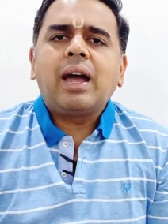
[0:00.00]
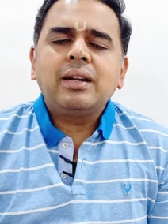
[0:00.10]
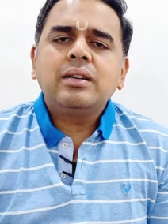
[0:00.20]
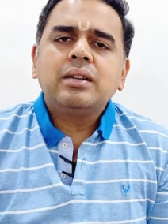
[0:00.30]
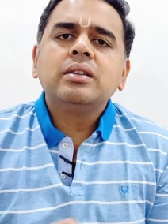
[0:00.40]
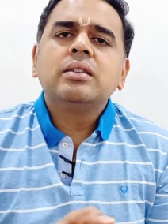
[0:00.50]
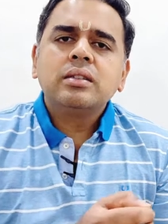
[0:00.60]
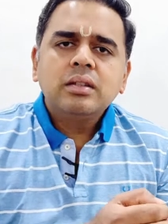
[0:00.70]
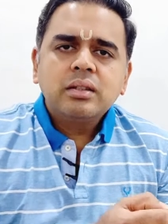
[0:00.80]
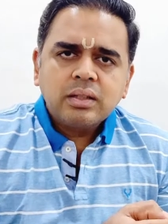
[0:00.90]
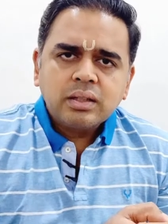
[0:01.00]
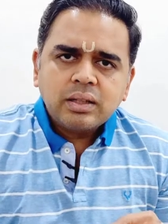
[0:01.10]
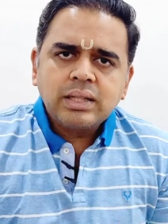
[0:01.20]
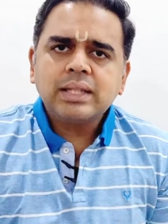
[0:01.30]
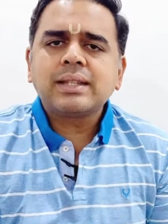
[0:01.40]
and
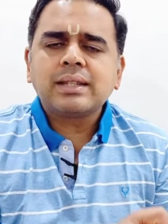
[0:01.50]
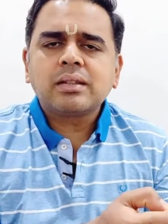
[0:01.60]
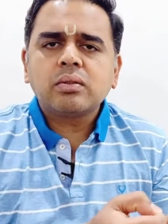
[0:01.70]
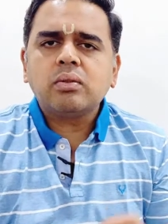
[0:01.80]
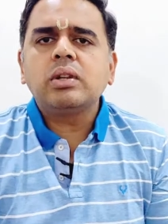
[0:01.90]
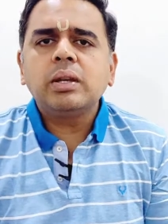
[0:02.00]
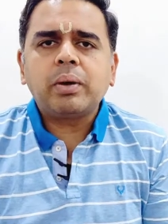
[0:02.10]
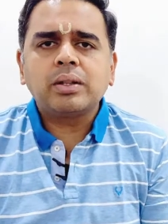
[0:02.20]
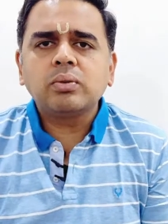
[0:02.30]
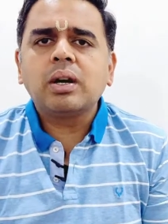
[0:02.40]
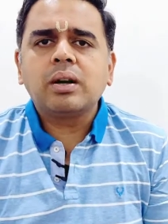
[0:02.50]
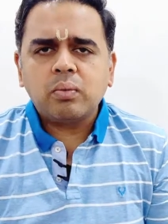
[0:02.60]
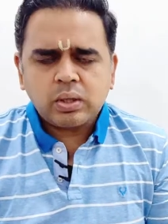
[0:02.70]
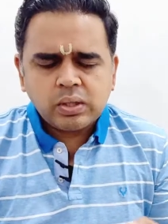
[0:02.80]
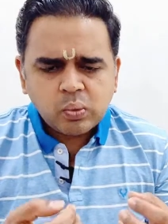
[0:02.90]
this holy paduka
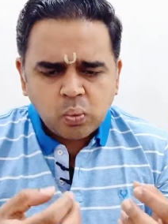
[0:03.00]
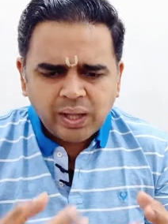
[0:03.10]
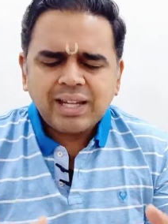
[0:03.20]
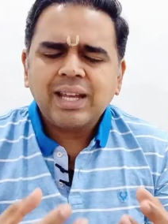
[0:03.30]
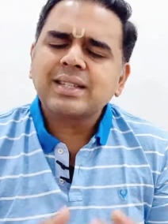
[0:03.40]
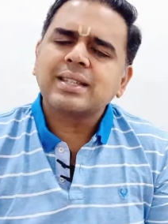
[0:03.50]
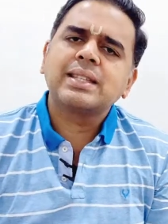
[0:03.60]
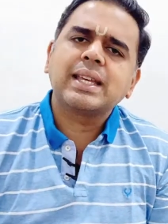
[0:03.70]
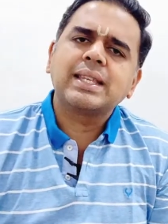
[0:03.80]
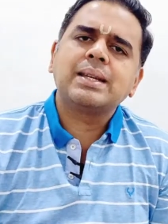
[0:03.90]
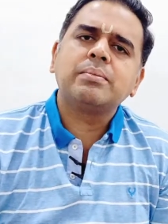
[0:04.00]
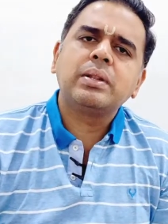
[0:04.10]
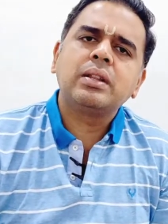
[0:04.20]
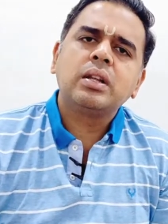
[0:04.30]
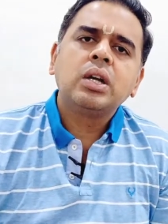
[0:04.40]
was one such
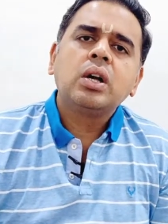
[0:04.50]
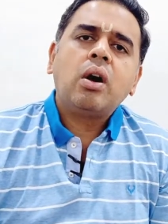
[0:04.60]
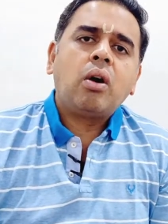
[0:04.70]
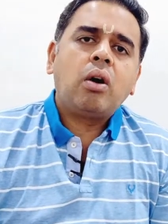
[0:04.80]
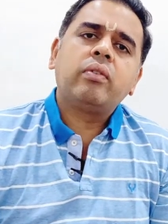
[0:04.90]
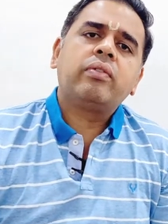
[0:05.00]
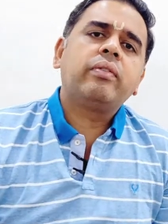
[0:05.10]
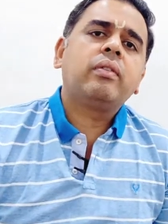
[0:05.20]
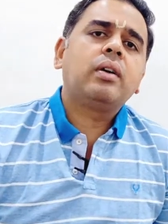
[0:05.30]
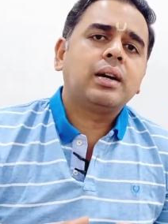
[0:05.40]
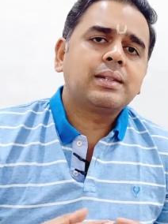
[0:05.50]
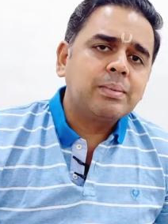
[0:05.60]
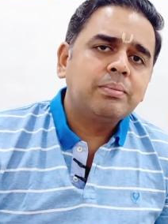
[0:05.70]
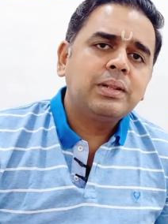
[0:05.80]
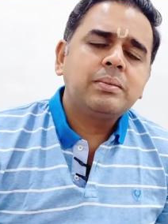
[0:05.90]
example of a
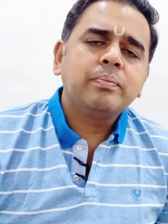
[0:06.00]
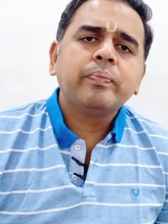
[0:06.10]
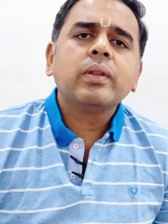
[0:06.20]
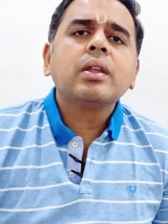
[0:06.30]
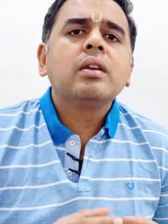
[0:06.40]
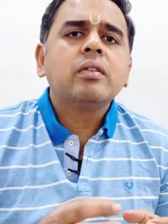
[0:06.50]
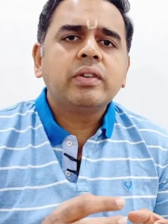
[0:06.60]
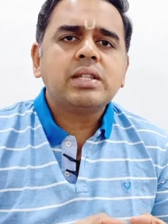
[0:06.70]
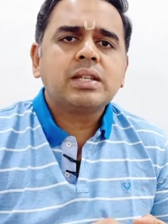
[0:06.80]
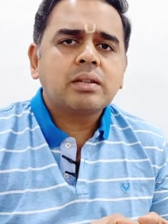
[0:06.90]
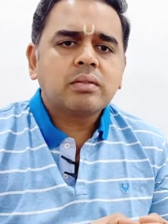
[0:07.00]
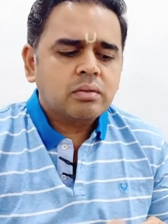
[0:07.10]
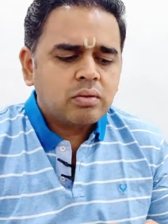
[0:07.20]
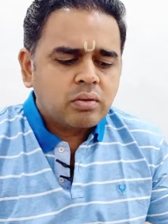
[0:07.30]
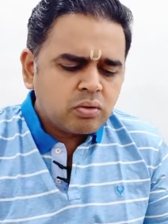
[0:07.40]
symbol which
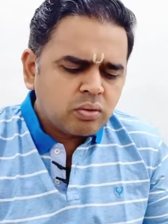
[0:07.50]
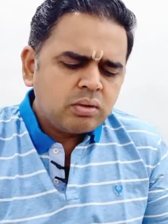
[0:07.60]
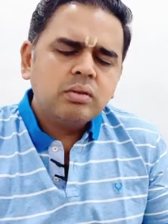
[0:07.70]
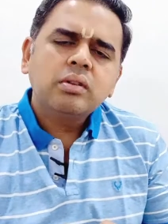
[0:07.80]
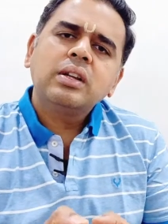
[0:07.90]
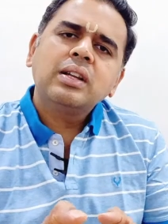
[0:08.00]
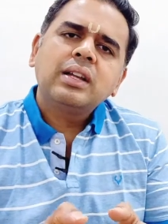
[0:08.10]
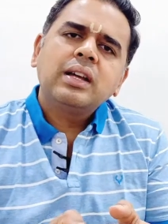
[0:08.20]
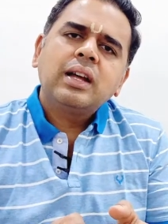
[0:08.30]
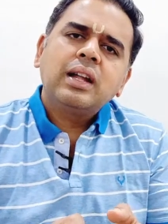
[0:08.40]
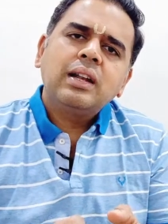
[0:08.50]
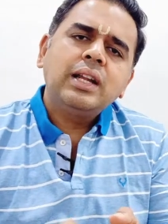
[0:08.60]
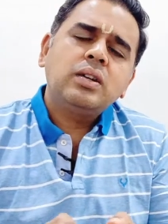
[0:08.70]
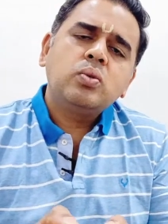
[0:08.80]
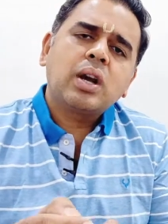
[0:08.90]
could
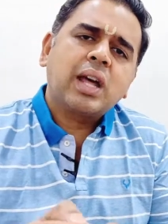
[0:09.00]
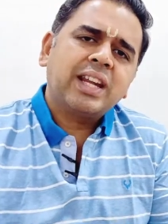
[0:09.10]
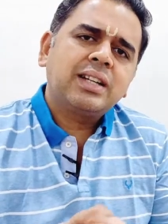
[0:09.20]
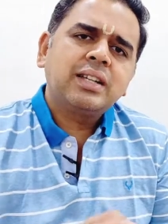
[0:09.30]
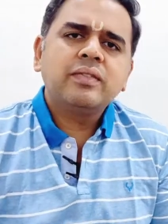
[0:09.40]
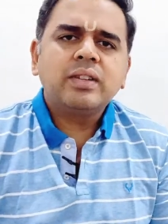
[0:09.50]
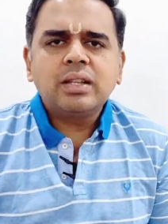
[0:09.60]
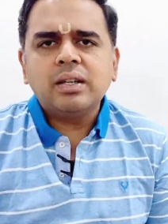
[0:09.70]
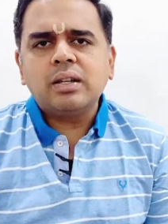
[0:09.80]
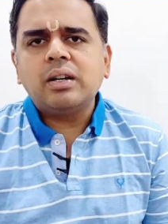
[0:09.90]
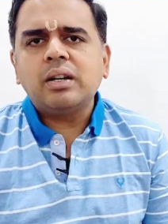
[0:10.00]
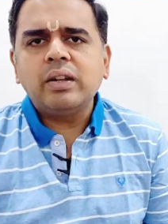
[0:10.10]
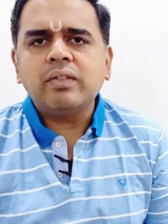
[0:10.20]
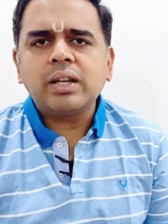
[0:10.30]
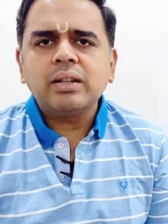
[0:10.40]
lead to a connect with the
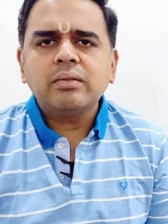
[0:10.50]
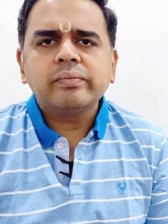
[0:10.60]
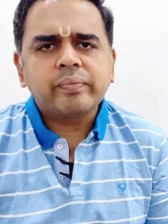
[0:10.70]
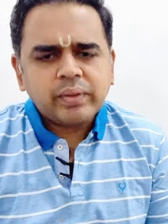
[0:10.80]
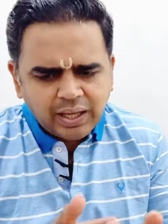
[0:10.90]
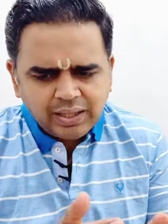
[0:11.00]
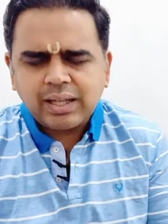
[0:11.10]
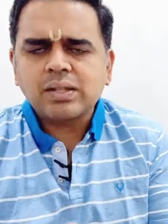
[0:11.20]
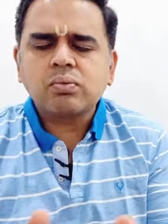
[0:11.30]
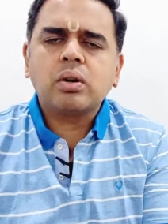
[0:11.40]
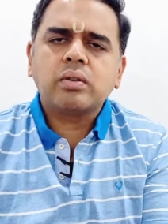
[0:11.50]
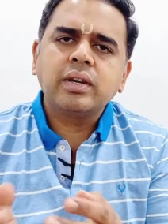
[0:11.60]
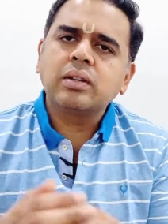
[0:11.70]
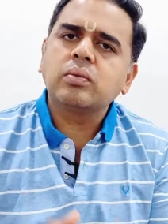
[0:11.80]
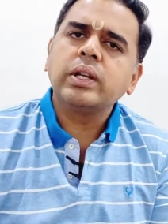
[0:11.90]
divine, and that's what we
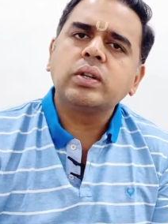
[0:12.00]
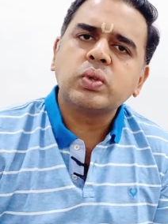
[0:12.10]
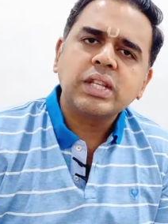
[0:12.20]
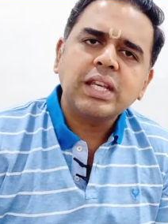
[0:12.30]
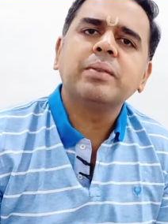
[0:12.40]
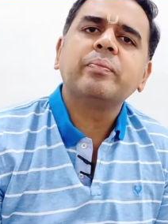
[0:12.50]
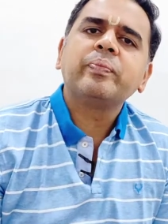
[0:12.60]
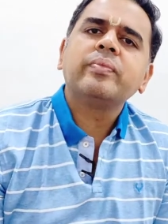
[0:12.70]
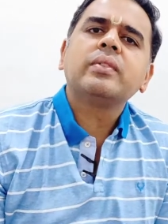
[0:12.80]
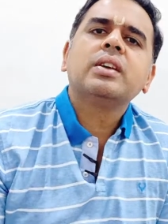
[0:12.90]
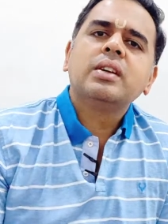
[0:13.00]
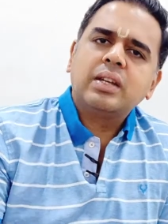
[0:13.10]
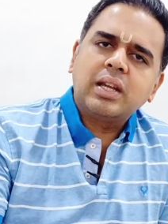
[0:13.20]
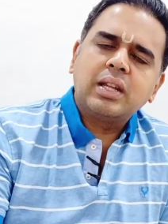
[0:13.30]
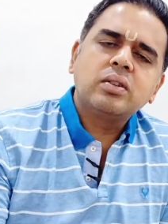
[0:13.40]
are going to see
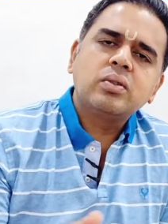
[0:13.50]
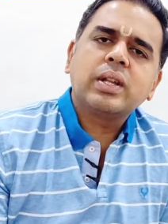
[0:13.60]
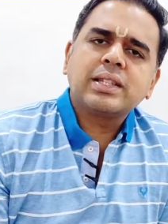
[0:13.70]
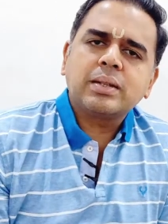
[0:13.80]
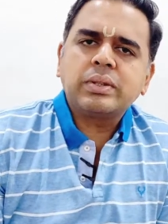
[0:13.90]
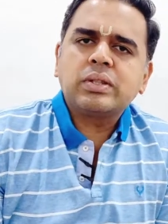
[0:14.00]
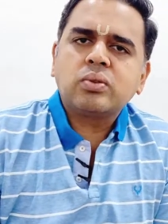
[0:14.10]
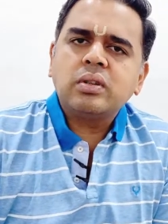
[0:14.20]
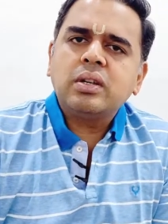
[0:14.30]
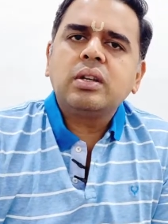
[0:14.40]
in today's episode,